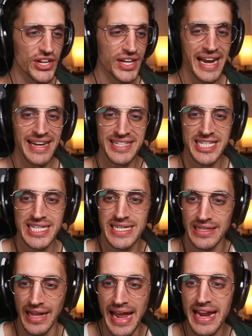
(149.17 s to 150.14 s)
you got
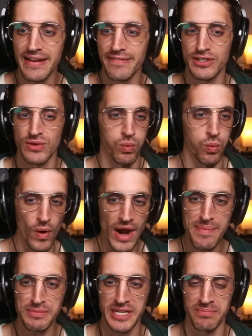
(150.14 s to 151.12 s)
slaves
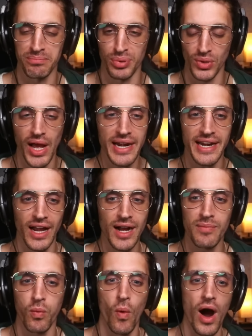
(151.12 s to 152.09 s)
whipped and bloodied
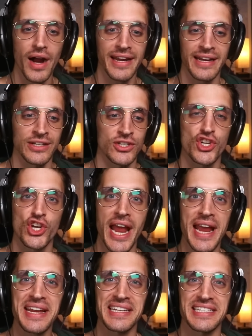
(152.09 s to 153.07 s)
up, walking in
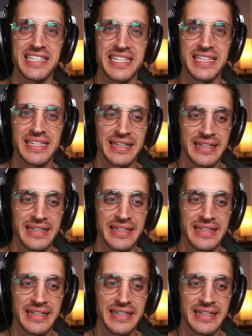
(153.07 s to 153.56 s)
chains.